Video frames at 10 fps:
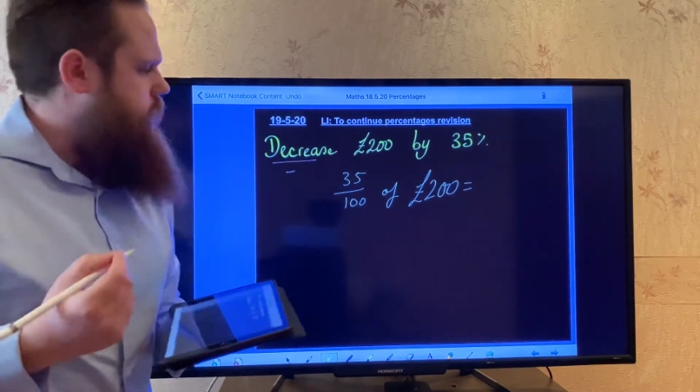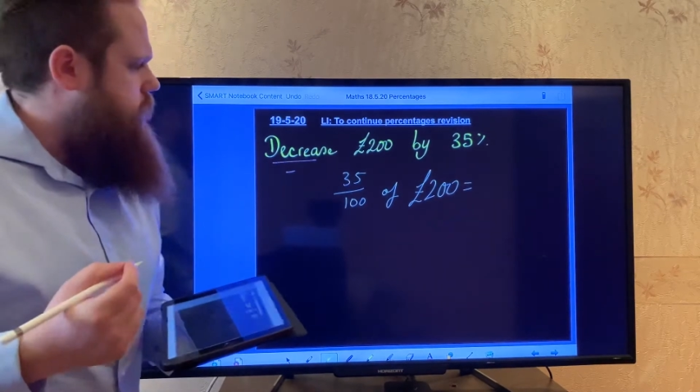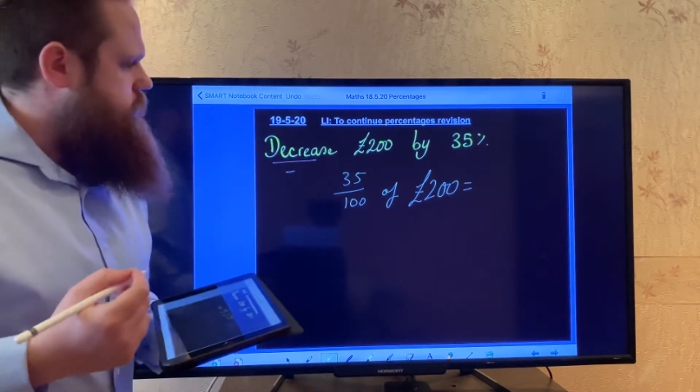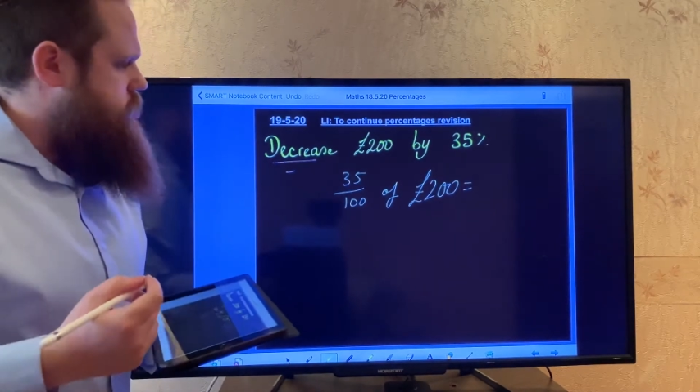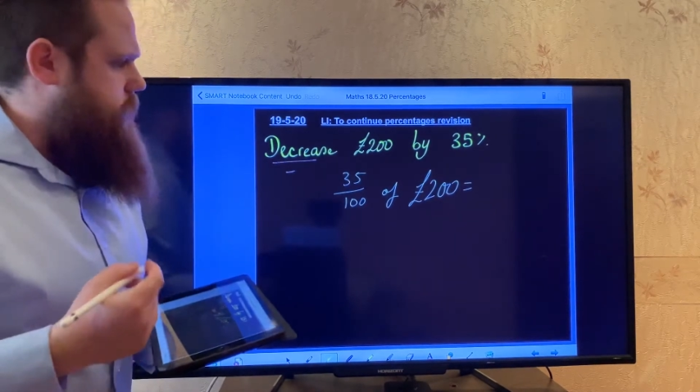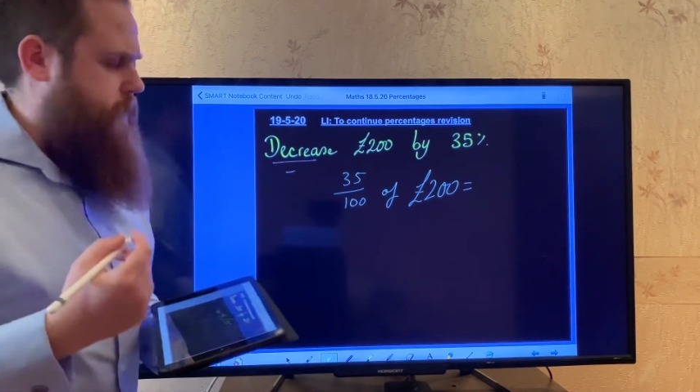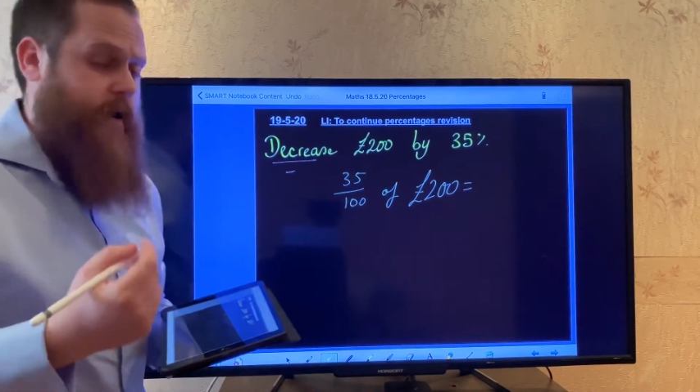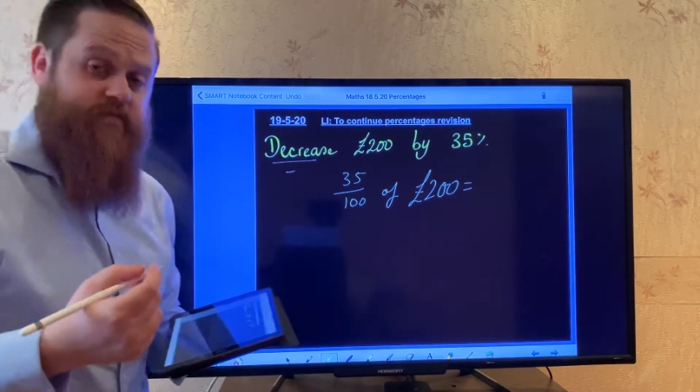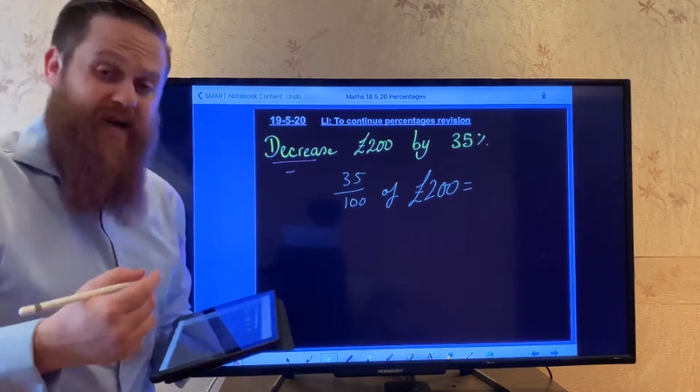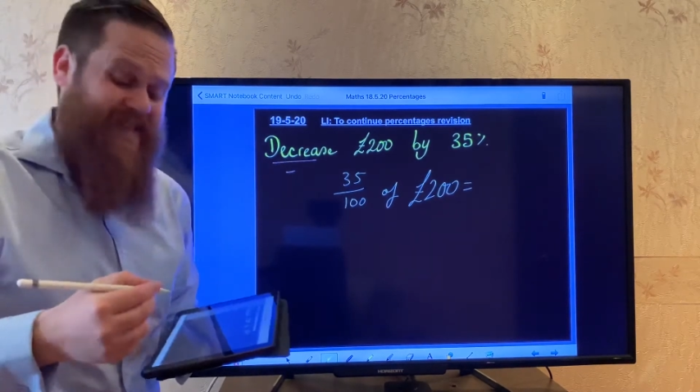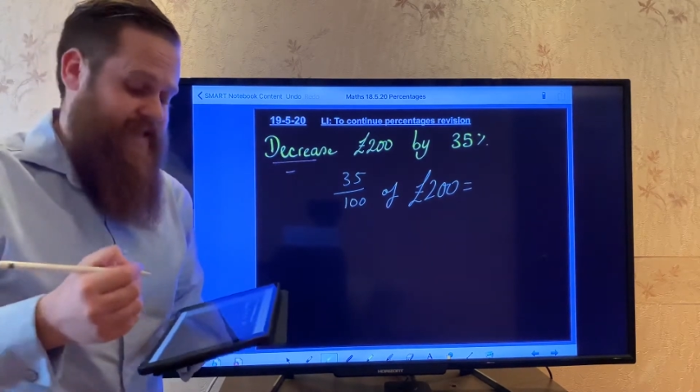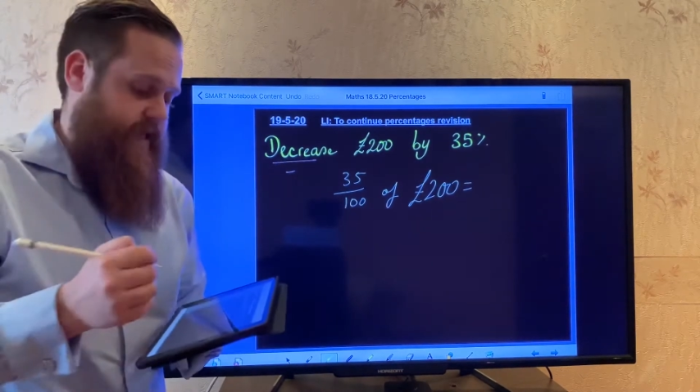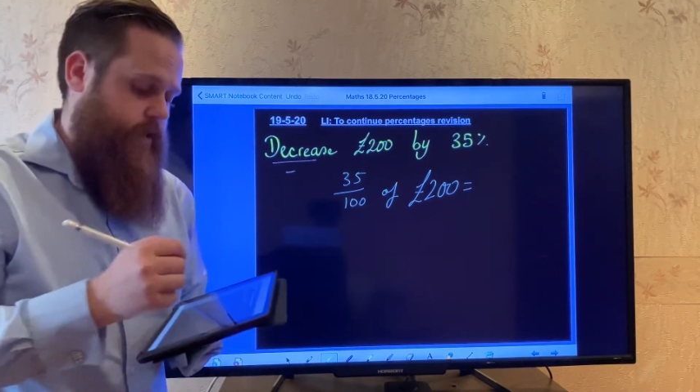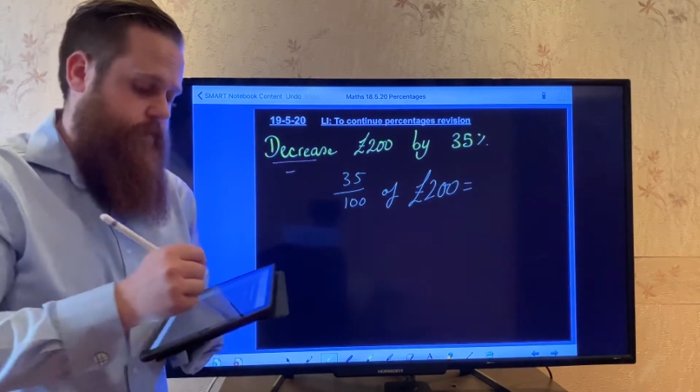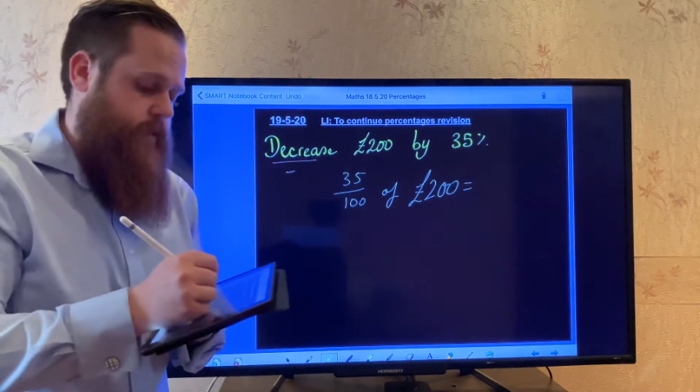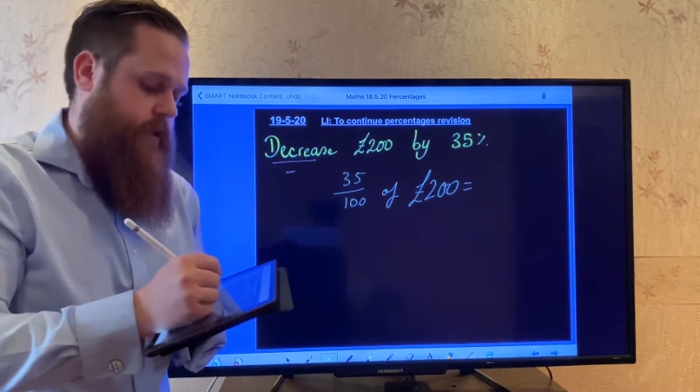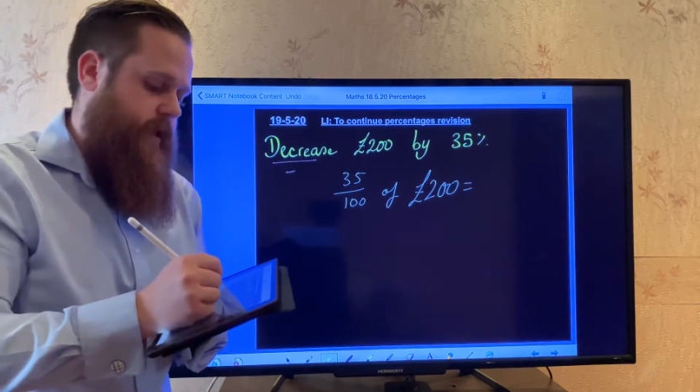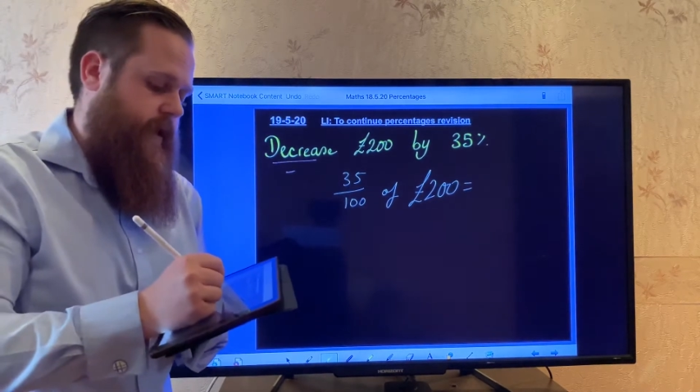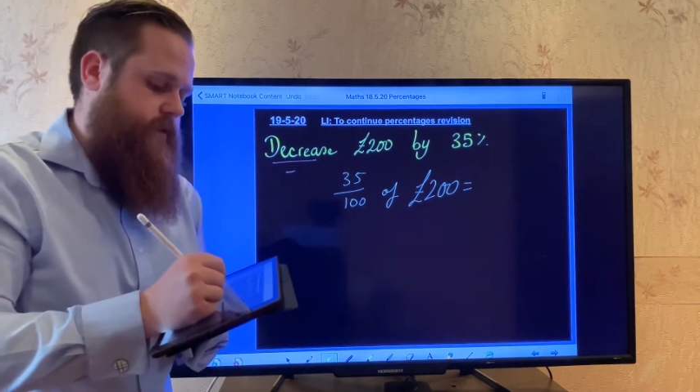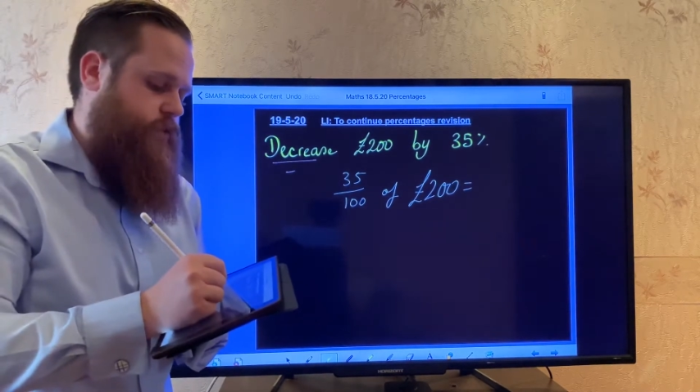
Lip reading: So my mathematics here is